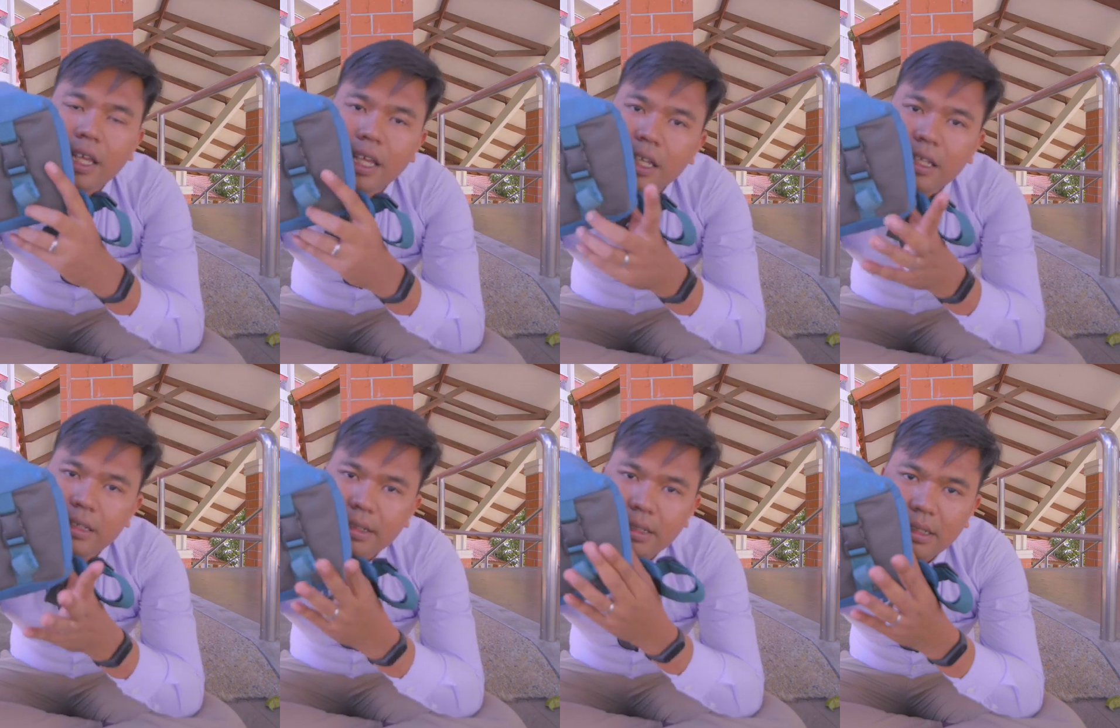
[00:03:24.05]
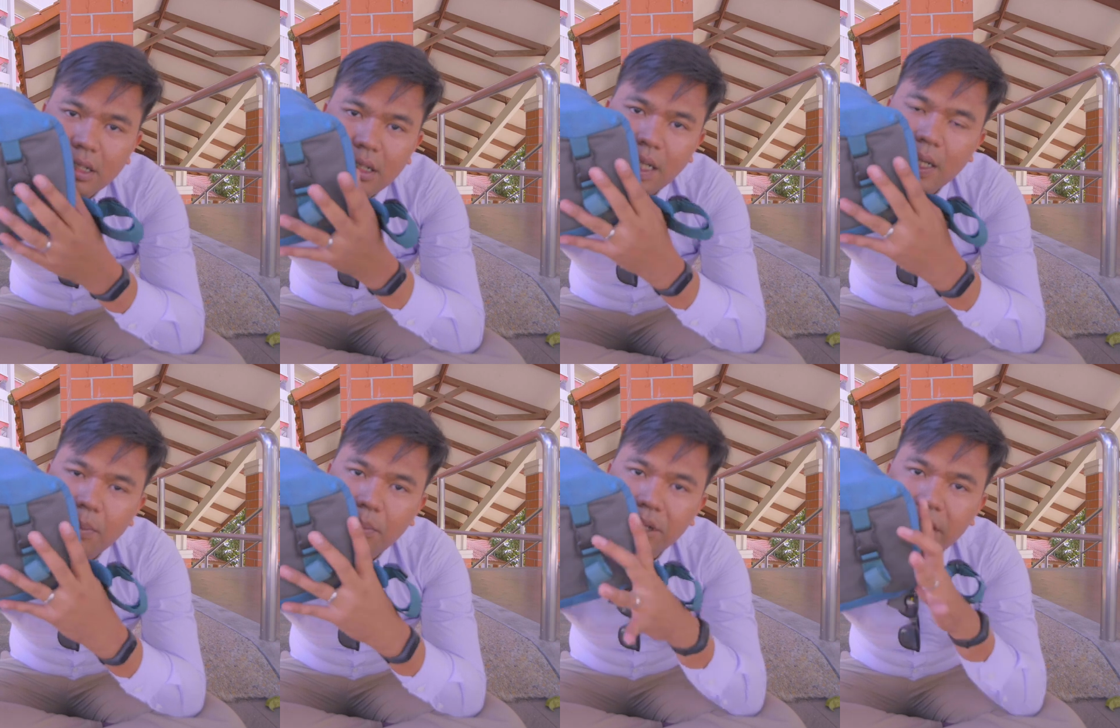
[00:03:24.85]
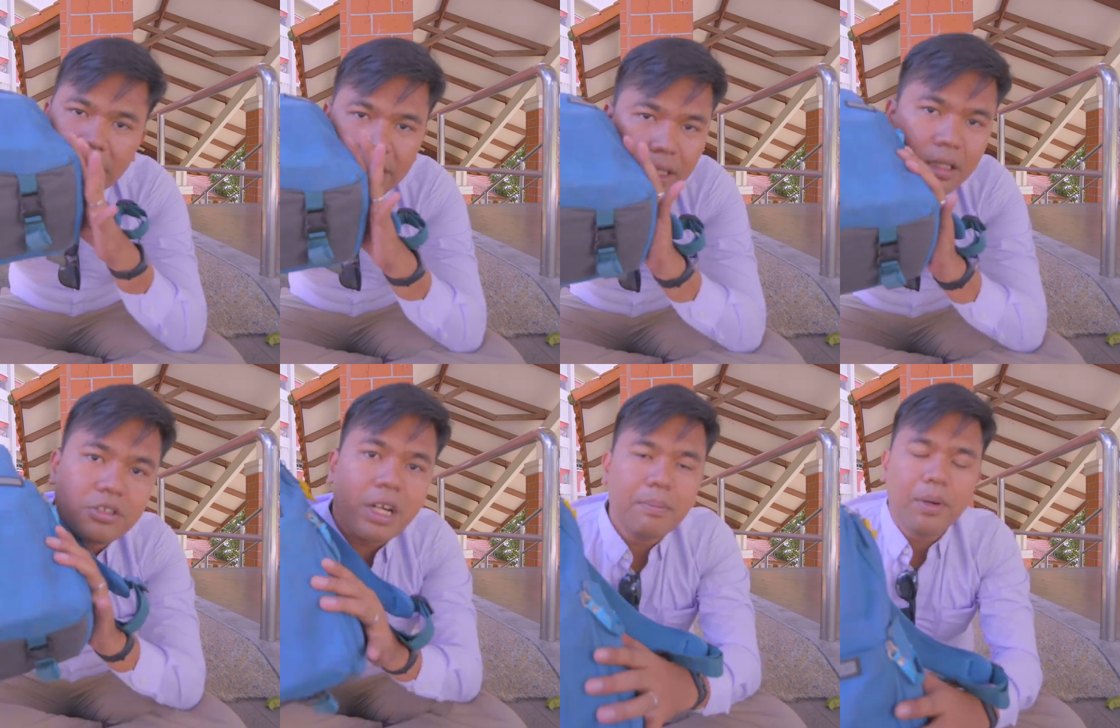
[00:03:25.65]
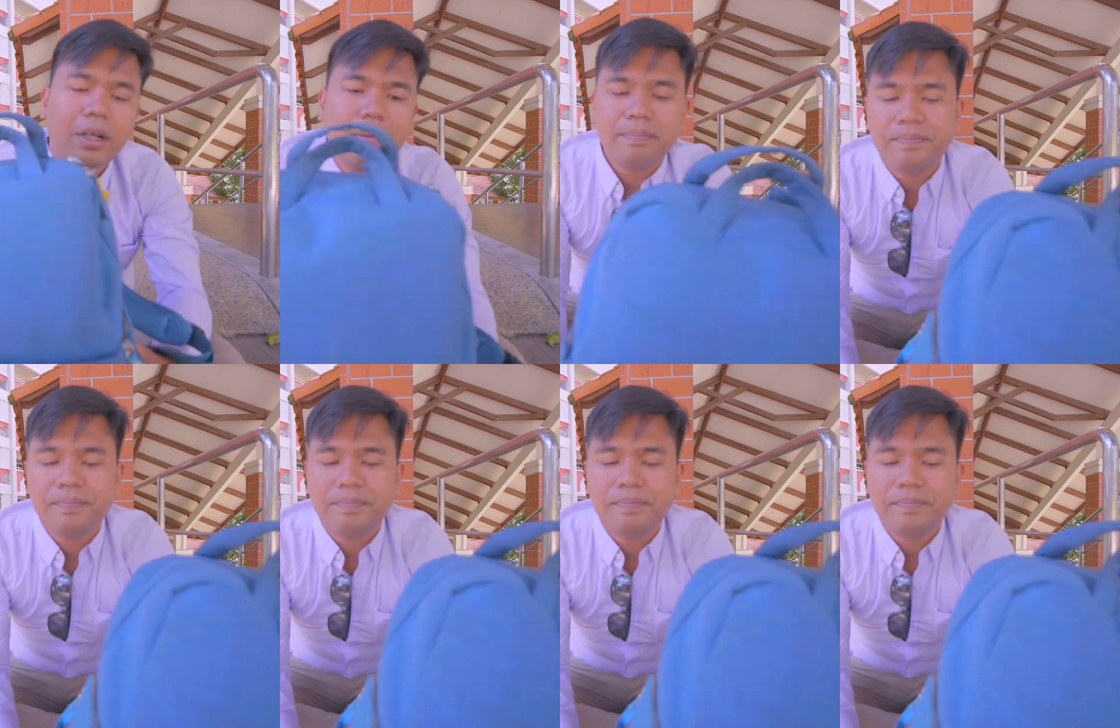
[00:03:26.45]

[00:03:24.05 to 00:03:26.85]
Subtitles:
can put a tripod.